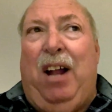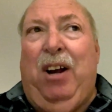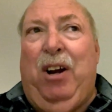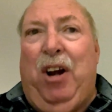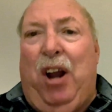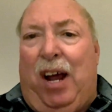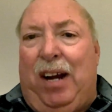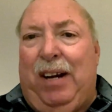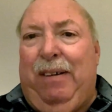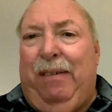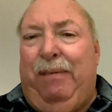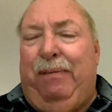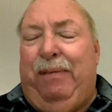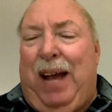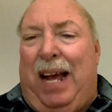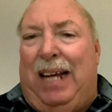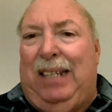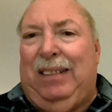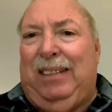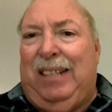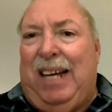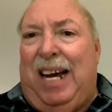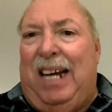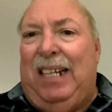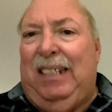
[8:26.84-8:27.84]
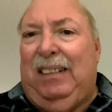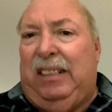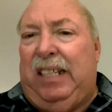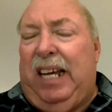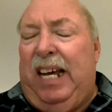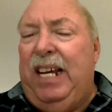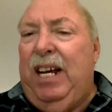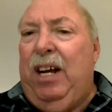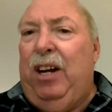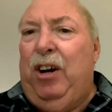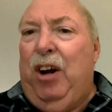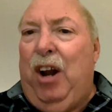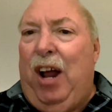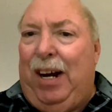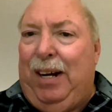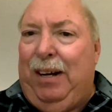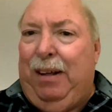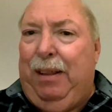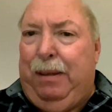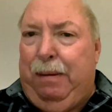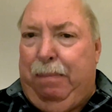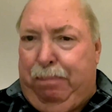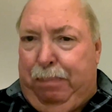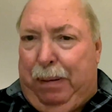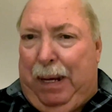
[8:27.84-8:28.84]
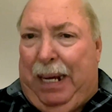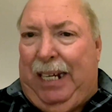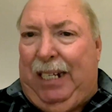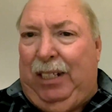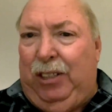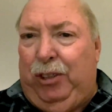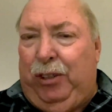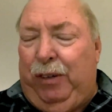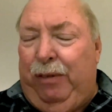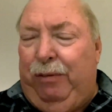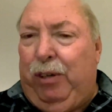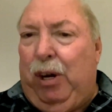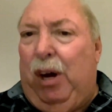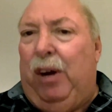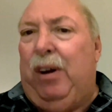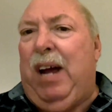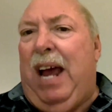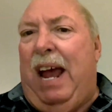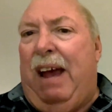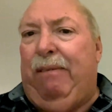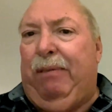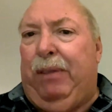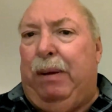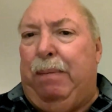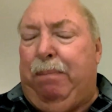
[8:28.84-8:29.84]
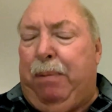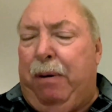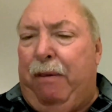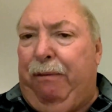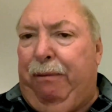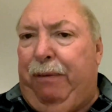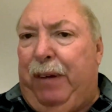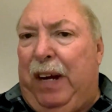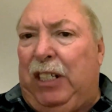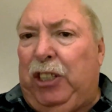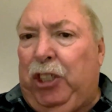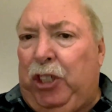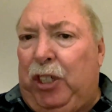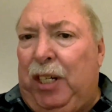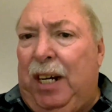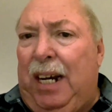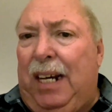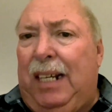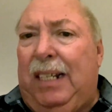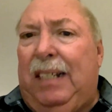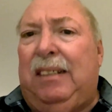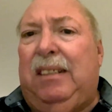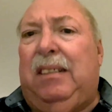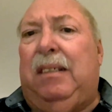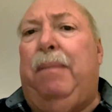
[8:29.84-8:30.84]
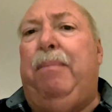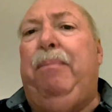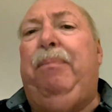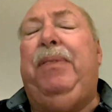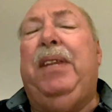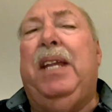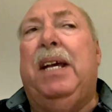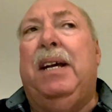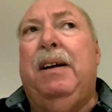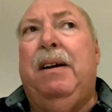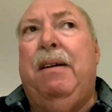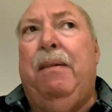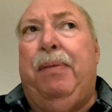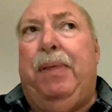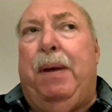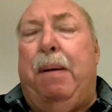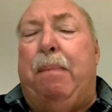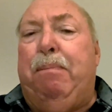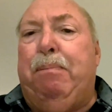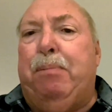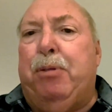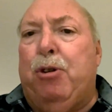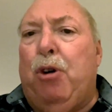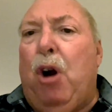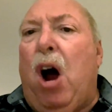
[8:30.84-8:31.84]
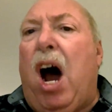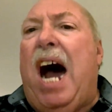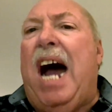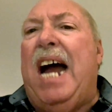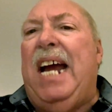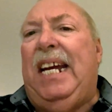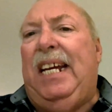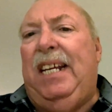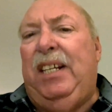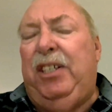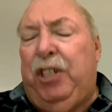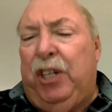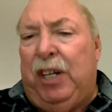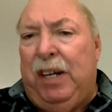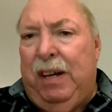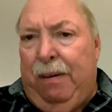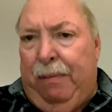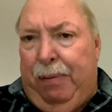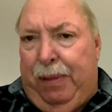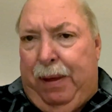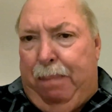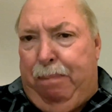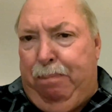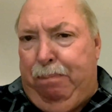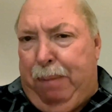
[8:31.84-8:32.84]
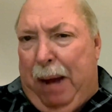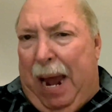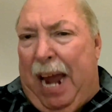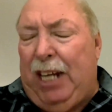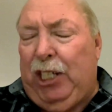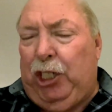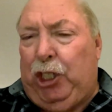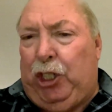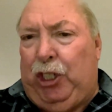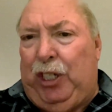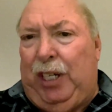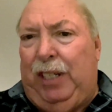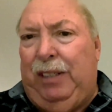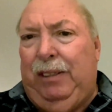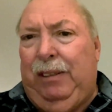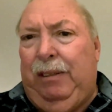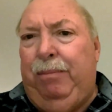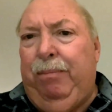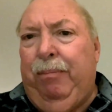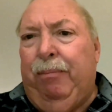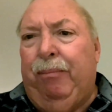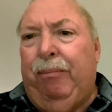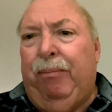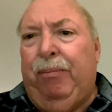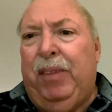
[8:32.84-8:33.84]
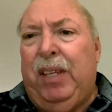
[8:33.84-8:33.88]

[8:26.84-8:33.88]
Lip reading: a lot of, as I say, a lot of the P's. You've got to have the professionalism, the pride, the passion.